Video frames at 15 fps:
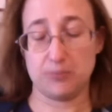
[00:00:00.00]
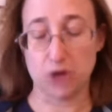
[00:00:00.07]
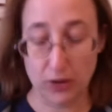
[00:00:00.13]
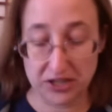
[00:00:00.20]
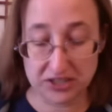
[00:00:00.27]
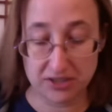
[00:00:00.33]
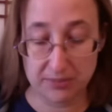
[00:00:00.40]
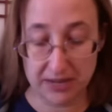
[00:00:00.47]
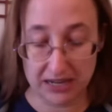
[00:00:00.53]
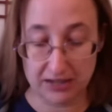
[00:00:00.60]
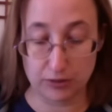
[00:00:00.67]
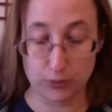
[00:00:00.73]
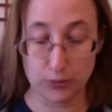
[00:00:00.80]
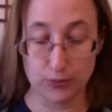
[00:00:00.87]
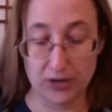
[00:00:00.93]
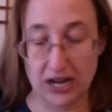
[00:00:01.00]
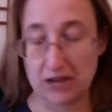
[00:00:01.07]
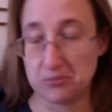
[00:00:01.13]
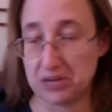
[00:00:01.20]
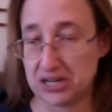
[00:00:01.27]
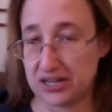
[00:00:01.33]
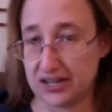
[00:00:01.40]
going to make it through
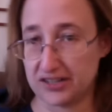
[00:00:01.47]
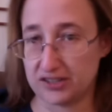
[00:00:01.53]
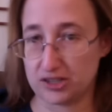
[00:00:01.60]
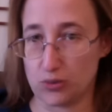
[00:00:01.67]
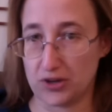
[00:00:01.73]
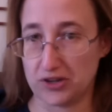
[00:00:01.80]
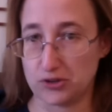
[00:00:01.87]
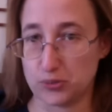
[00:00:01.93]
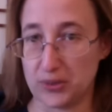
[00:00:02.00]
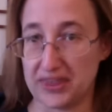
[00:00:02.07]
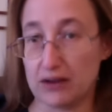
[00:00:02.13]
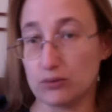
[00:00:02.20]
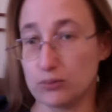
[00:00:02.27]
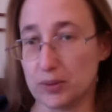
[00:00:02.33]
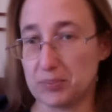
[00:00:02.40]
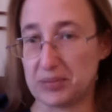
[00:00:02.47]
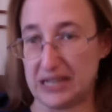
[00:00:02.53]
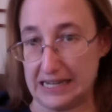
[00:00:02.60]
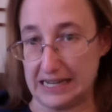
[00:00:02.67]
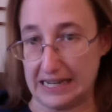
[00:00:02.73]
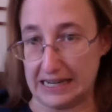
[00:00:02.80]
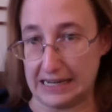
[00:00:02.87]
9x9 squares without
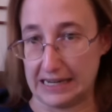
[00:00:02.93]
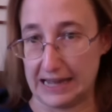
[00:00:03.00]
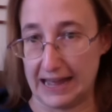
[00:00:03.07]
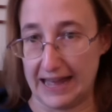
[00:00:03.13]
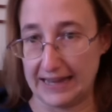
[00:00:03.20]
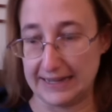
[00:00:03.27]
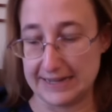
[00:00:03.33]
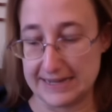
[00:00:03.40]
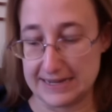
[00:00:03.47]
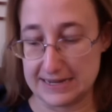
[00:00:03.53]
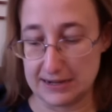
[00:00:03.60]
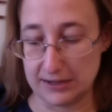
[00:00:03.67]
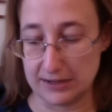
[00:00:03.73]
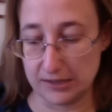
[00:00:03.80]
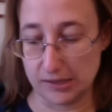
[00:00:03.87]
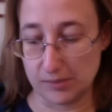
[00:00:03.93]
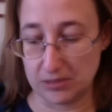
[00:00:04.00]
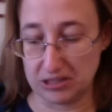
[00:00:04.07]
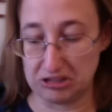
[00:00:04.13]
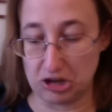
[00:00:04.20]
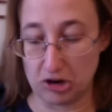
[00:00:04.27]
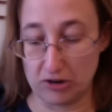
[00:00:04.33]
repeating any
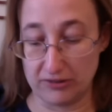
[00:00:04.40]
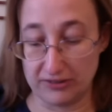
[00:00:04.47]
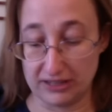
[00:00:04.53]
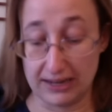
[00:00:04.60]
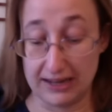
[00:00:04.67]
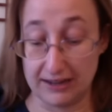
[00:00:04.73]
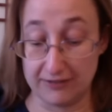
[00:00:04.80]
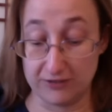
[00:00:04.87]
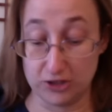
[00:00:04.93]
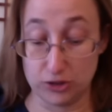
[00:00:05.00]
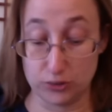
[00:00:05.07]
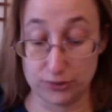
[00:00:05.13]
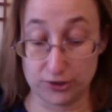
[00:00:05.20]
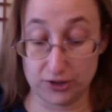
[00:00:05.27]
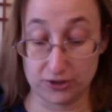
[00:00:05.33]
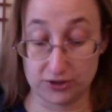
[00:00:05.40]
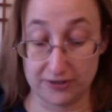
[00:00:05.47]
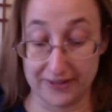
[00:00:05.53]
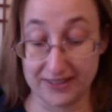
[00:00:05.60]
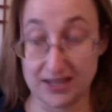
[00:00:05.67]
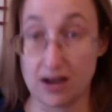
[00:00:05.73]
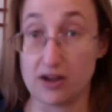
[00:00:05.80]
yarn that I have used. So
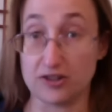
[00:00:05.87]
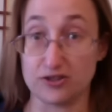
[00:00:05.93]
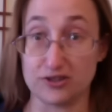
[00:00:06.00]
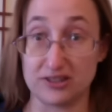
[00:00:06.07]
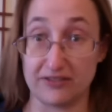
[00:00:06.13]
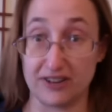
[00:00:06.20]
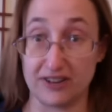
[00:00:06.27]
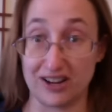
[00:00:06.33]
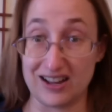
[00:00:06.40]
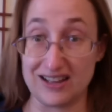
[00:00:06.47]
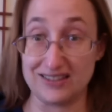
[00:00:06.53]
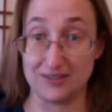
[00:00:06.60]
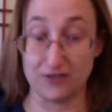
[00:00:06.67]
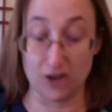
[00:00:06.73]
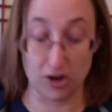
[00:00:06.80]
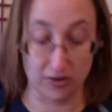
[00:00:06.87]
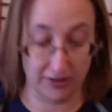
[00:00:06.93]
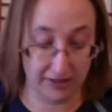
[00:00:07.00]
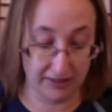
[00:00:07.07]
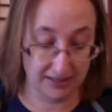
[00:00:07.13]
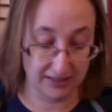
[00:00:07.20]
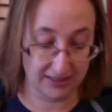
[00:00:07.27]
that's 100 different kinds of yarn
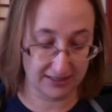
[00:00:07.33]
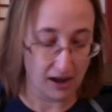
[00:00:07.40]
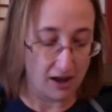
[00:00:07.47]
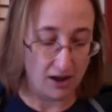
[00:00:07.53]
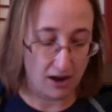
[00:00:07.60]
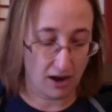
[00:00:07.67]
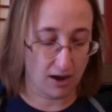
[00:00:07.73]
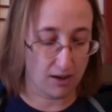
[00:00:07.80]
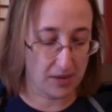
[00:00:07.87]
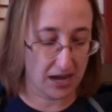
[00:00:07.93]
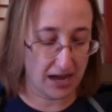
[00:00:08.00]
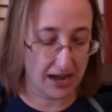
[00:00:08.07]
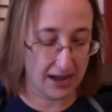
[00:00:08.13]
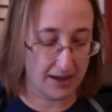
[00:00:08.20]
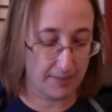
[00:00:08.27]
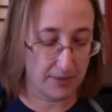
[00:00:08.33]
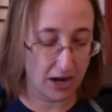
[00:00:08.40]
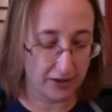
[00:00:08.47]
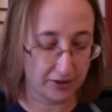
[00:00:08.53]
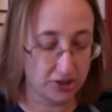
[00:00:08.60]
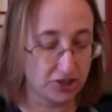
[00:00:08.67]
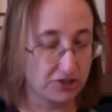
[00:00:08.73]
in this. I am
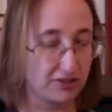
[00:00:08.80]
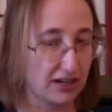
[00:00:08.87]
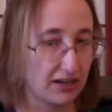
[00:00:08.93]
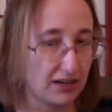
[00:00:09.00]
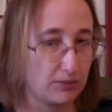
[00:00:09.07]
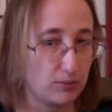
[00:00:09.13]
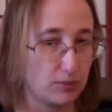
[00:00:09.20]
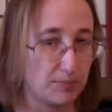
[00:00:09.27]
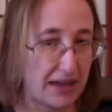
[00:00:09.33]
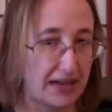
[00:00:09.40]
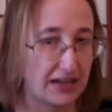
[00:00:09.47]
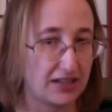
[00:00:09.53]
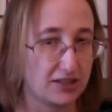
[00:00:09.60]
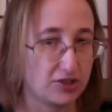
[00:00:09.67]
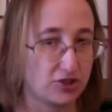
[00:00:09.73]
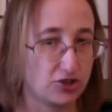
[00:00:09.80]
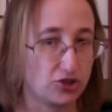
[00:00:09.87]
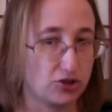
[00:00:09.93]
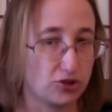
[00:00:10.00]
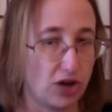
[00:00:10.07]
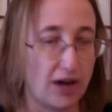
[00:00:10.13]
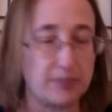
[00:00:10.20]
not sure that I will make it
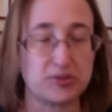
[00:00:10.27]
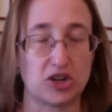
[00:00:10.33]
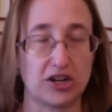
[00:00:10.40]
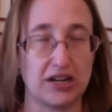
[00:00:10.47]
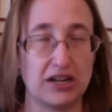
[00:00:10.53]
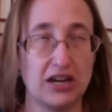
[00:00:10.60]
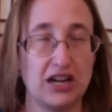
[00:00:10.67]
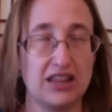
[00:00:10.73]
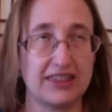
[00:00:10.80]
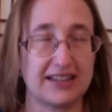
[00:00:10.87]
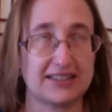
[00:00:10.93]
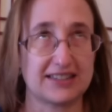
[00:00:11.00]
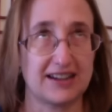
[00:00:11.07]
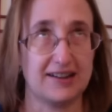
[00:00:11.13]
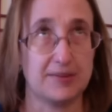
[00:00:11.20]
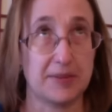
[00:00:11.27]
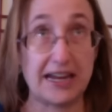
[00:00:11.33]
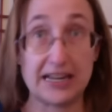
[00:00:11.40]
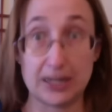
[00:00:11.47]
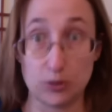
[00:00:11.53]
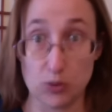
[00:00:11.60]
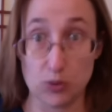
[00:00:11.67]
to, I'm sorry, that's
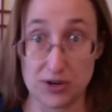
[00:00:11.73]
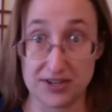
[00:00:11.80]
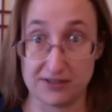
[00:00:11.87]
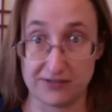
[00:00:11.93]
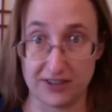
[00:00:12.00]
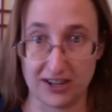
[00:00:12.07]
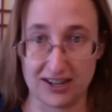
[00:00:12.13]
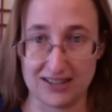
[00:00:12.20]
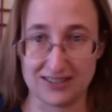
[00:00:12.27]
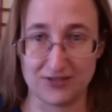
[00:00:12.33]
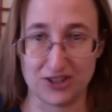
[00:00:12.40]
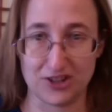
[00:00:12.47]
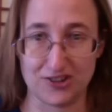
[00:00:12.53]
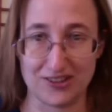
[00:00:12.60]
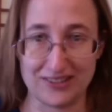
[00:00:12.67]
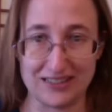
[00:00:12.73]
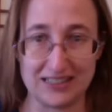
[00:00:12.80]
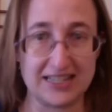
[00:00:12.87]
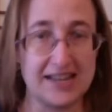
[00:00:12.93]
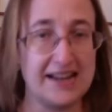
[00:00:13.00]
81 different kinds of yarn in this.